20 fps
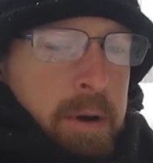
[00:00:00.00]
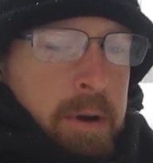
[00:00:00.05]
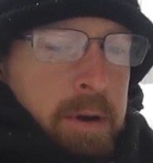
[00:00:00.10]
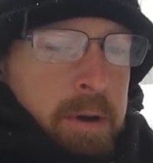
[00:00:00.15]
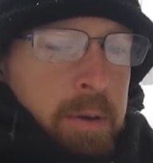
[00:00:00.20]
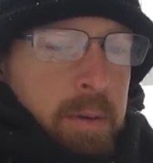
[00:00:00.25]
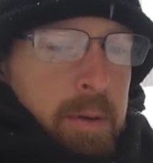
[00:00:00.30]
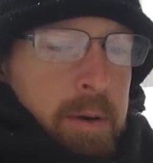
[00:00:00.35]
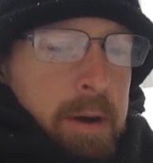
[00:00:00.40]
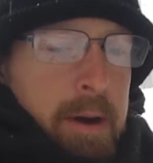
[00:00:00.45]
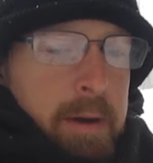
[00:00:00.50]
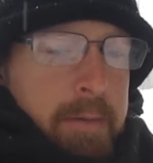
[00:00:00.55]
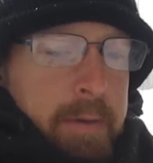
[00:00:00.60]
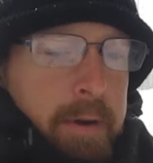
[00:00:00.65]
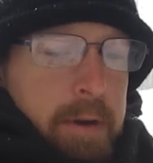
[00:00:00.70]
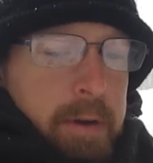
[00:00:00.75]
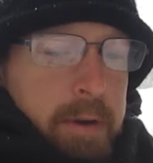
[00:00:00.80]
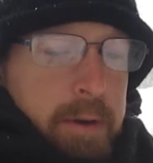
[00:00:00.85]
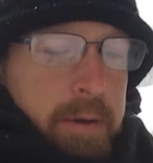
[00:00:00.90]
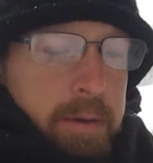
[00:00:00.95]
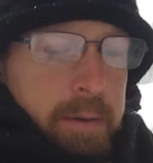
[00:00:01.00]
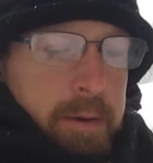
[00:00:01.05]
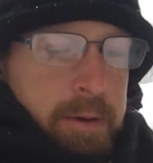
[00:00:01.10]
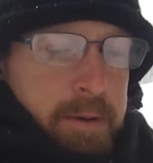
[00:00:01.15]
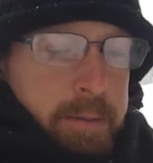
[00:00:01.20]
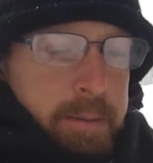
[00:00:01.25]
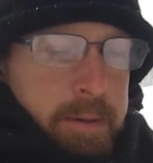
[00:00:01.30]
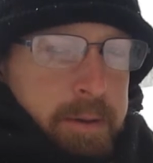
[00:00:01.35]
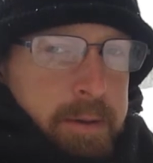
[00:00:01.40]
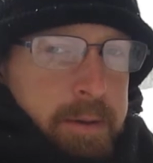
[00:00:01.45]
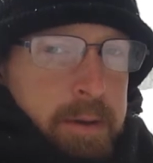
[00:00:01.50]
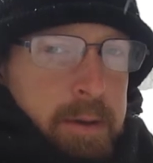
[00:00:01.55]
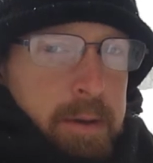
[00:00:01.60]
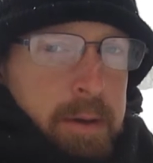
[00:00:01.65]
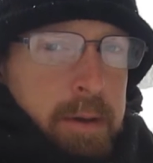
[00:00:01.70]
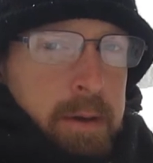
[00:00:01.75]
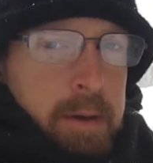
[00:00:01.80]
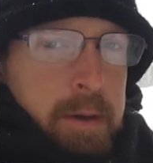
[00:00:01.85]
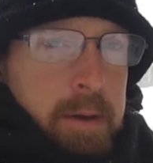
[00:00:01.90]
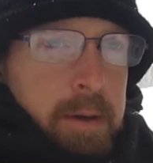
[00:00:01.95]
you will have a good Christmas.
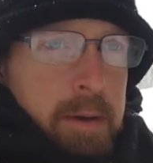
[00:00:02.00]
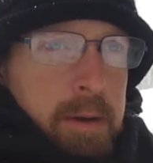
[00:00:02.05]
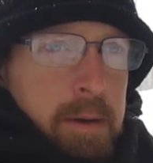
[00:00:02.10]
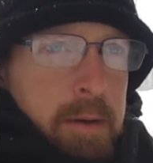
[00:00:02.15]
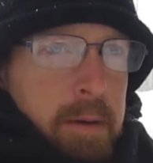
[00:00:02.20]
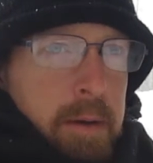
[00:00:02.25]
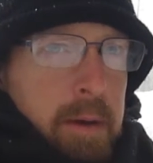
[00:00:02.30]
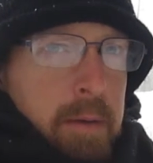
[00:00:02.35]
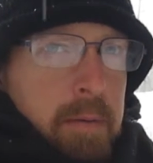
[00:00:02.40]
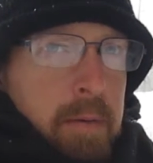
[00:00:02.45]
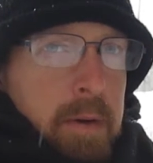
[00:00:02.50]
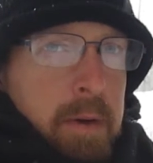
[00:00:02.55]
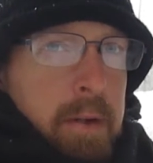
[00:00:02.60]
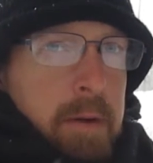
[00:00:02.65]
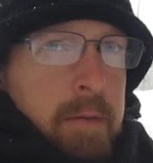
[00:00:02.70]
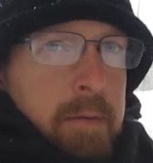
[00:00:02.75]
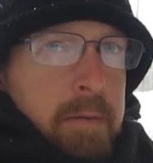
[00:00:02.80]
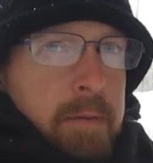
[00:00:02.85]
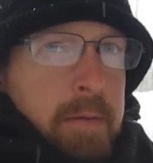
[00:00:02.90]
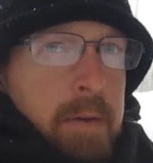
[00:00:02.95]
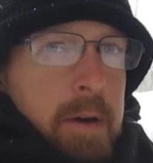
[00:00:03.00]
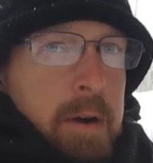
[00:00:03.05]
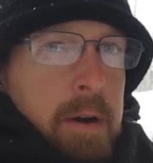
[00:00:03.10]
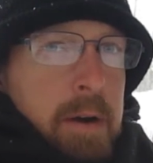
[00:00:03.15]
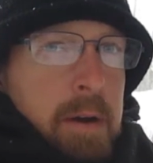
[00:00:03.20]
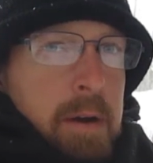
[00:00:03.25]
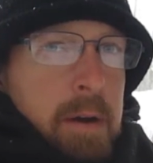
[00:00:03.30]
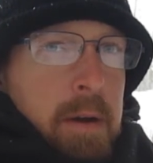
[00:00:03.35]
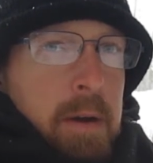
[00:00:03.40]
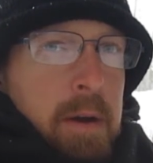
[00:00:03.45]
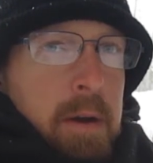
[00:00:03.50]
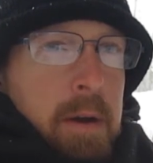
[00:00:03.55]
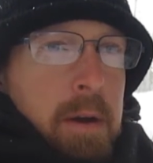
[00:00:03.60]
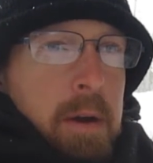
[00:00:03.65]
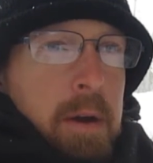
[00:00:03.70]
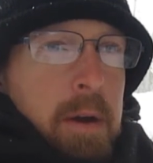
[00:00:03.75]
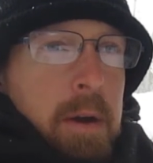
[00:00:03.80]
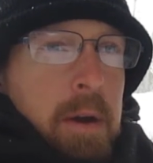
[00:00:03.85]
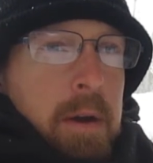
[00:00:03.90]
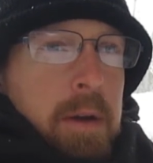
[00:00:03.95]
You know, even if
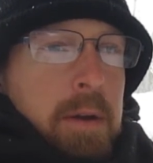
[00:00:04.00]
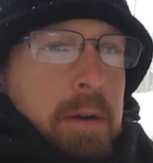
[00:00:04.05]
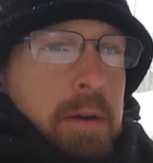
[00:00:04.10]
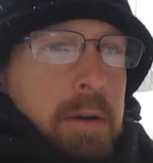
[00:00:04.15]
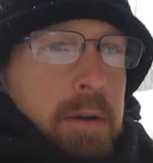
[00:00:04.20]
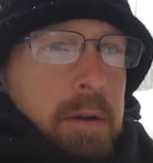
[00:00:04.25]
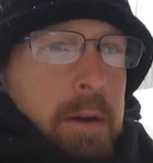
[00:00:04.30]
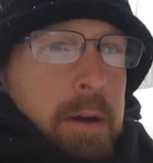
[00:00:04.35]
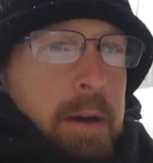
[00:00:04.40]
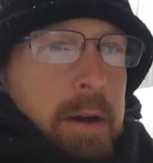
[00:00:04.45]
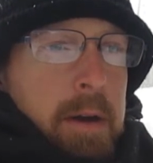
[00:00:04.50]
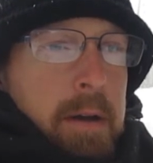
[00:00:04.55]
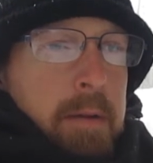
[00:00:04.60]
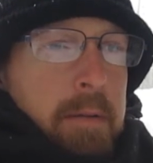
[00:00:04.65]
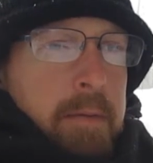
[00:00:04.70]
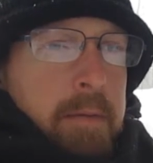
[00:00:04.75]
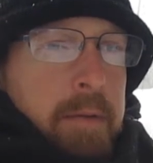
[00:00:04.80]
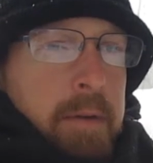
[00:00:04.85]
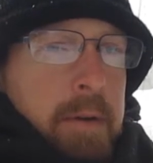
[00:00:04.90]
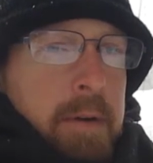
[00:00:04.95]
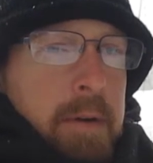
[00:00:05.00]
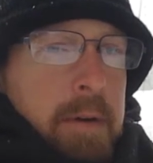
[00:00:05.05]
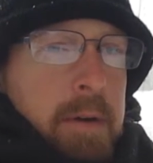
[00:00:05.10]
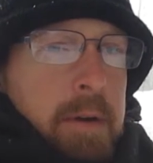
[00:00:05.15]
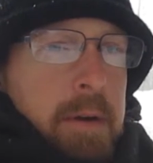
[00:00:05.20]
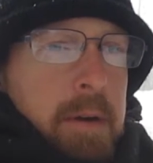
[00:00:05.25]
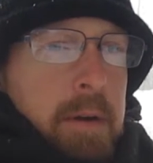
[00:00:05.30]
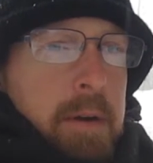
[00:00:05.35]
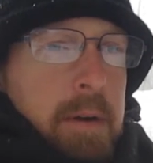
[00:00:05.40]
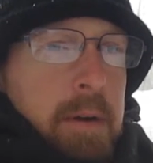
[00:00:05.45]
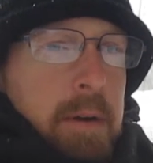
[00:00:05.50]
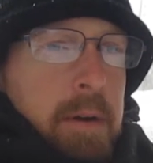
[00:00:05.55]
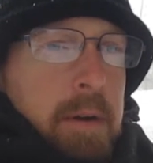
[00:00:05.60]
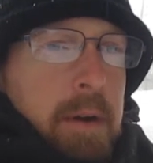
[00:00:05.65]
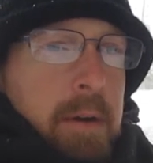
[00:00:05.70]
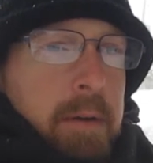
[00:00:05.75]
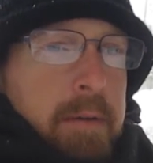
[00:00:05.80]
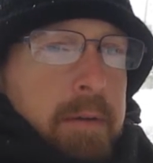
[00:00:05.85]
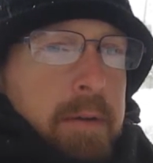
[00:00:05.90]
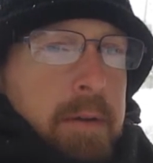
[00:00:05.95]
you don't have
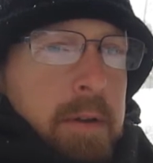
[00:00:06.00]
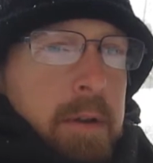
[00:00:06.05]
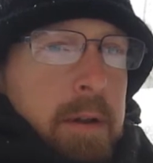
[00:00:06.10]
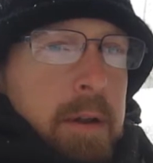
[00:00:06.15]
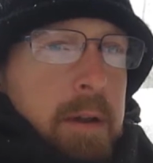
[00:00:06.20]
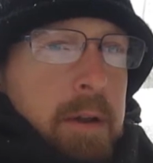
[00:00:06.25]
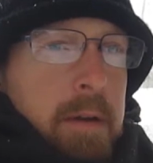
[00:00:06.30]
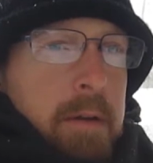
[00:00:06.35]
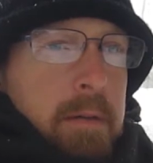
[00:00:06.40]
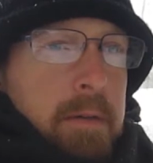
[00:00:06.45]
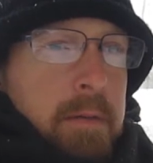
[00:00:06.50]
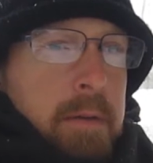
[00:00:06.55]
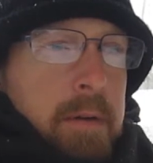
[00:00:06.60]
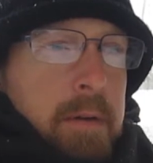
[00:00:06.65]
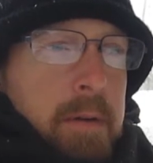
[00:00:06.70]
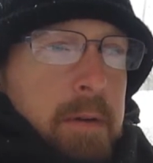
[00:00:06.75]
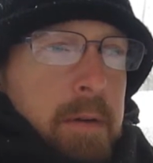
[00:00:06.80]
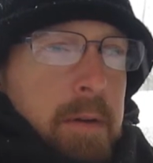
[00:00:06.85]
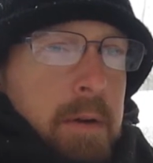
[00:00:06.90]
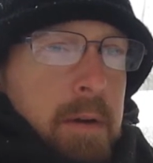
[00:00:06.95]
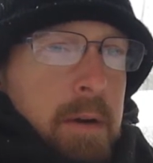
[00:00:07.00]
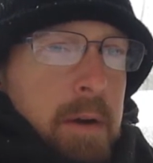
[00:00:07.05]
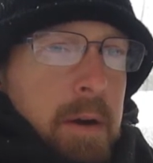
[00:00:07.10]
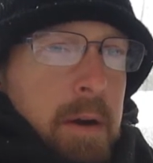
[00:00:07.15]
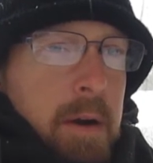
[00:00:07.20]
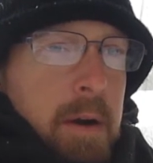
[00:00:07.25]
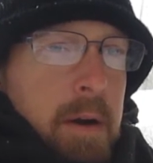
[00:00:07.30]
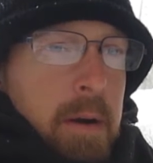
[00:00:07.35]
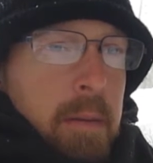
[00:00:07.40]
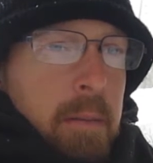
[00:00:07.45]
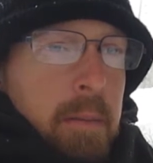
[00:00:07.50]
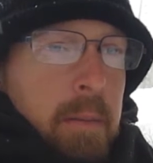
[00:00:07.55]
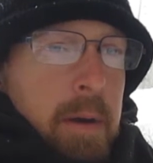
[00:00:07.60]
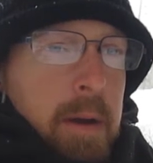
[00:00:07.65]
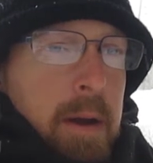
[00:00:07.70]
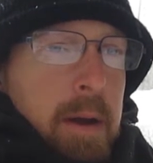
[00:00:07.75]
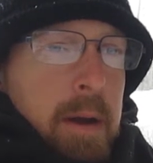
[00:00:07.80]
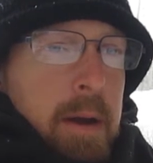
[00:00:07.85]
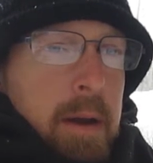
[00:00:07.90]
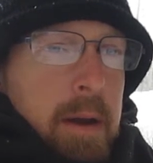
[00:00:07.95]
gifts to give
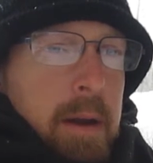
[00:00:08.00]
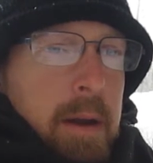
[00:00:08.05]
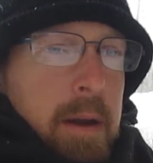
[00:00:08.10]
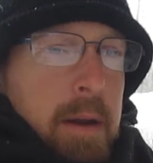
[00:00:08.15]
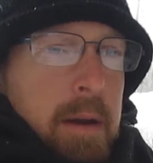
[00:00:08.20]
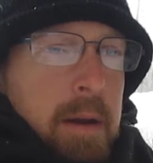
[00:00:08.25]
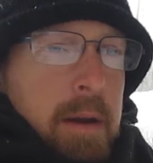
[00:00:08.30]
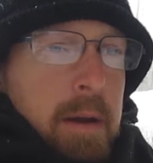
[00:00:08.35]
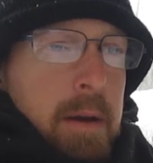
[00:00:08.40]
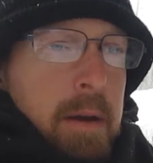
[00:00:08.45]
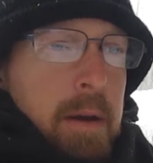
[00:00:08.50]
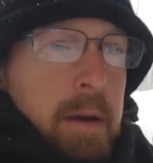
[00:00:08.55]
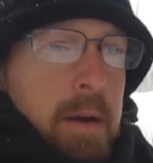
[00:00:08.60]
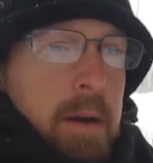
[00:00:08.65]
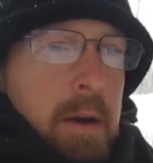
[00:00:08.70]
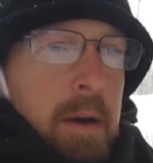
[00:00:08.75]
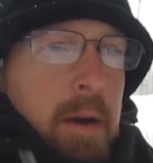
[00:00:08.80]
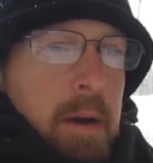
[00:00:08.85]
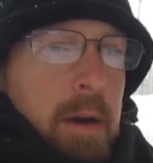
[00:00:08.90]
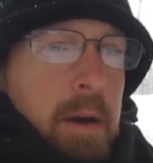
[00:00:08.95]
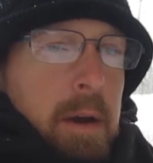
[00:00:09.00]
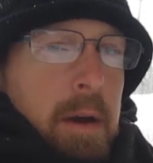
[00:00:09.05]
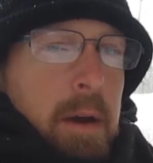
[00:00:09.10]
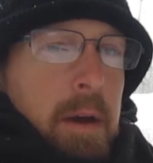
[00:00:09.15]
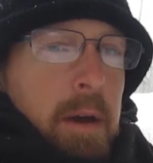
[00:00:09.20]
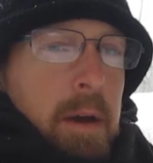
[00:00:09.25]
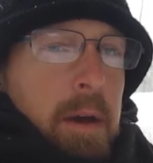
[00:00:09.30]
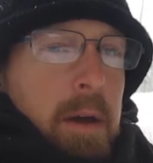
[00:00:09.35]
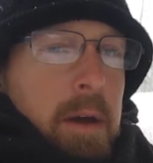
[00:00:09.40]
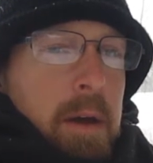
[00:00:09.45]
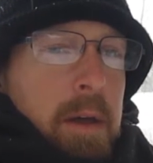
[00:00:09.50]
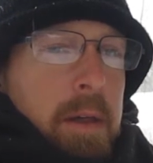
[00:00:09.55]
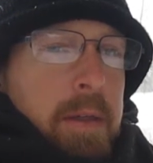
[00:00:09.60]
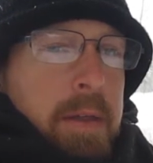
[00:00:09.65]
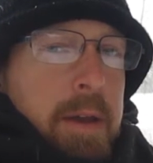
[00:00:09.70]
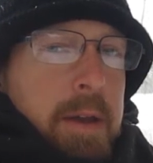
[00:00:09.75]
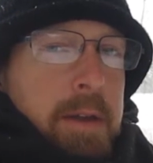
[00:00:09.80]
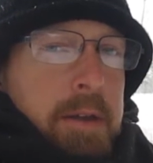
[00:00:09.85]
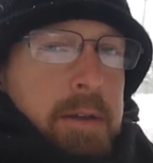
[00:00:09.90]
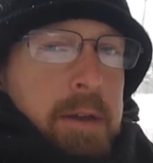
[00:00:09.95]
and
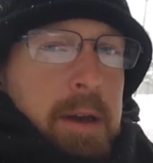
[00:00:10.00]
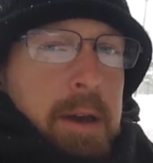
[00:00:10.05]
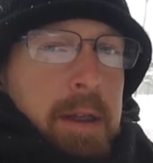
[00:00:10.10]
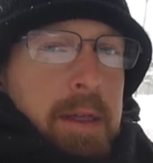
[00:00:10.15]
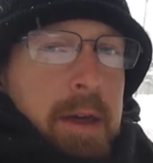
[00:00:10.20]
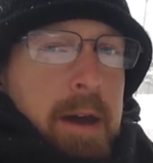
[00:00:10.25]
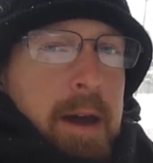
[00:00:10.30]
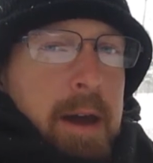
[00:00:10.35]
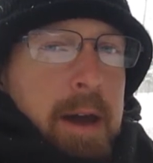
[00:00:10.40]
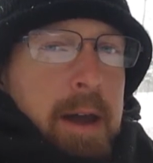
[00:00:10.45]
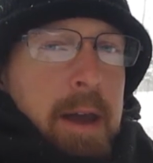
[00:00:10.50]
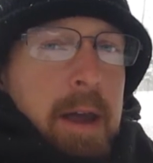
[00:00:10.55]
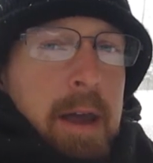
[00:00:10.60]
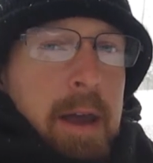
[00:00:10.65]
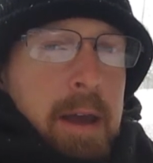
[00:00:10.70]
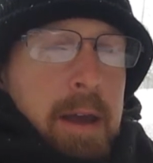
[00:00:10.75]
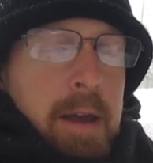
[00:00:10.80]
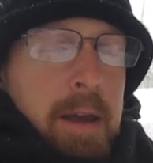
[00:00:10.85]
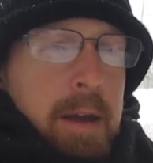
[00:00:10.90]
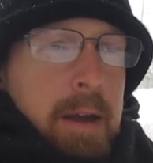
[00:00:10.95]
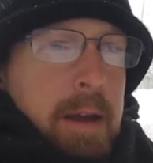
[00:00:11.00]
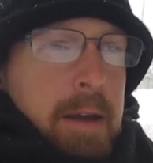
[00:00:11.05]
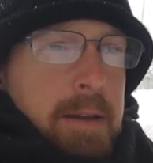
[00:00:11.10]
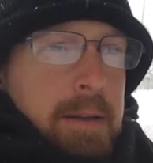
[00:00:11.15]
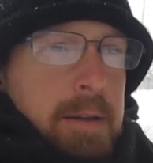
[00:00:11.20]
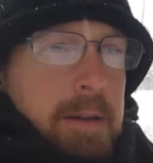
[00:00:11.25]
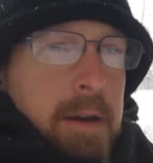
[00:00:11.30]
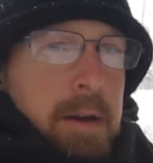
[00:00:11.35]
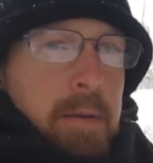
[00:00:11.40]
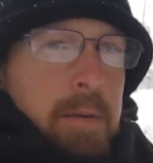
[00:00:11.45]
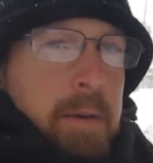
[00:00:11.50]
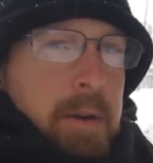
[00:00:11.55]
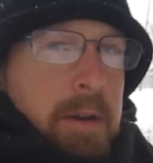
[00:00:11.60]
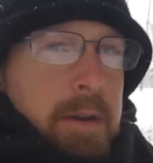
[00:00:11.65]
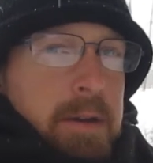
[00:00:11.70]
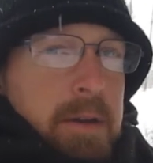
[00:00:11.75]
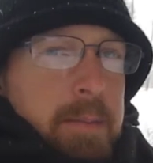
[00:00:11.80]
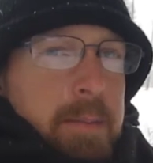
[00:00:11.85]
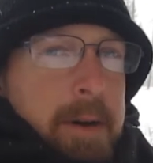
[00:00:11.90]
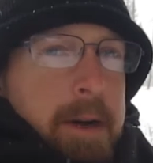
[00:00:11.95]
things like that, it's not what
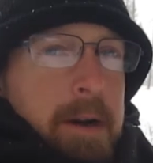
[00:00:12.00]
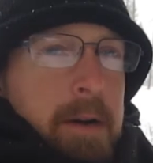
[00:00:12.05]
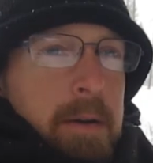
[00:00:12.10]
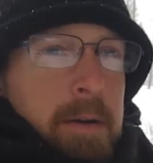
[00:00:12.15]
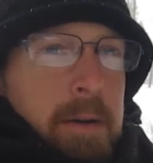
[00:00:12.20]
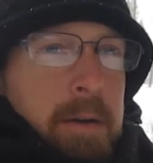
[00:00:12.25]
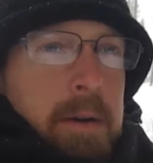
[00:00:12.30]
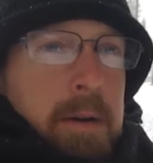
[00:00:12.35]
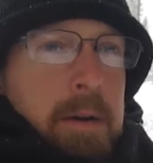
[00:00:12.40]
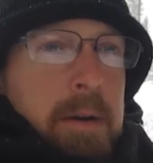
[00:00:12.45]
it's about.